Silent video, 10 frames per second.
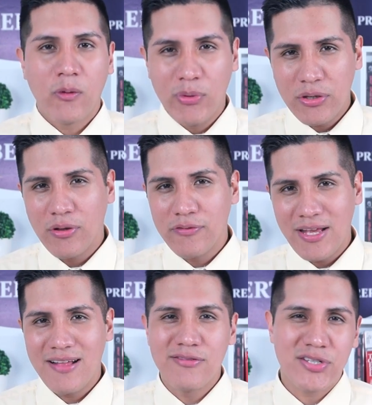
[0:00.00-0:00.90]
we call
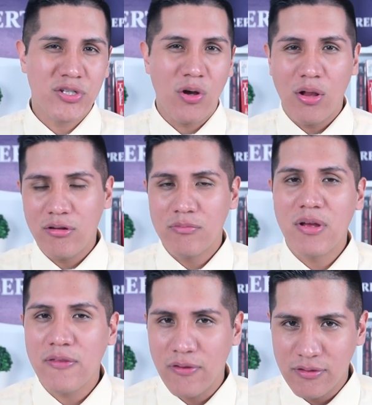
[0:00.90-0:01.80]
that the scholar
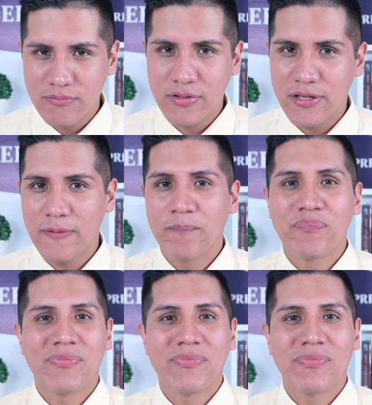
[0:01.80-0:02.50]
method okay